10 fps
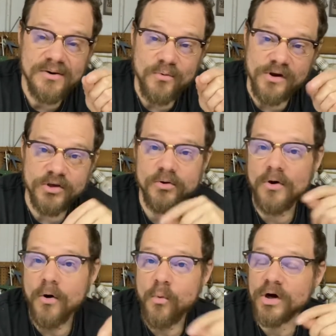where you
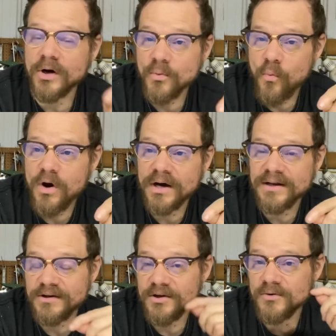go one-on-one
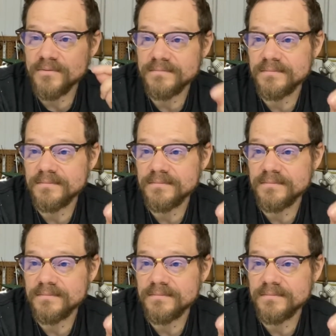and you